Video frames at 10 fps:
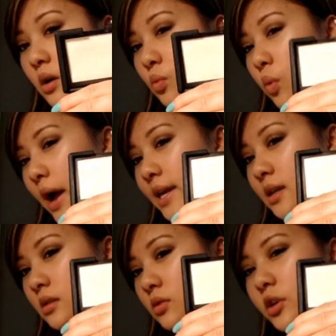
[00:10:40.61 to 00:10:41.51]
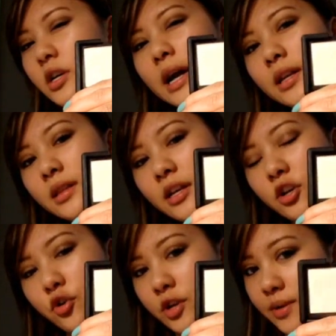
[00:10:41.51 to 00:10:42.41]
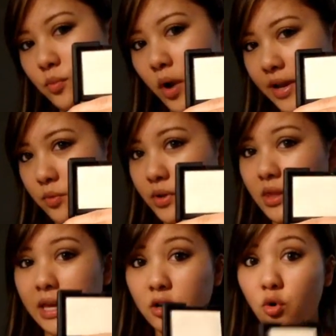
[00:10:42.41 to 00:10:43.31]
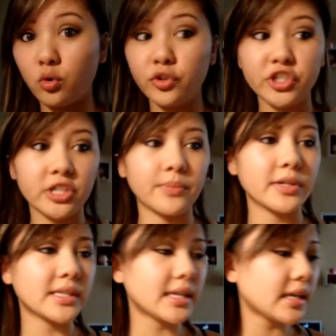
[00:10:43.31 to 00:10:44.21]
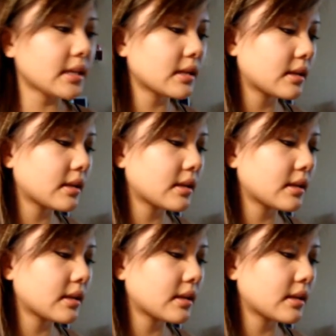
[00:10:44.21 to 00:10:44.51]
white, or kind of like a cream white with like gold shimmers in it.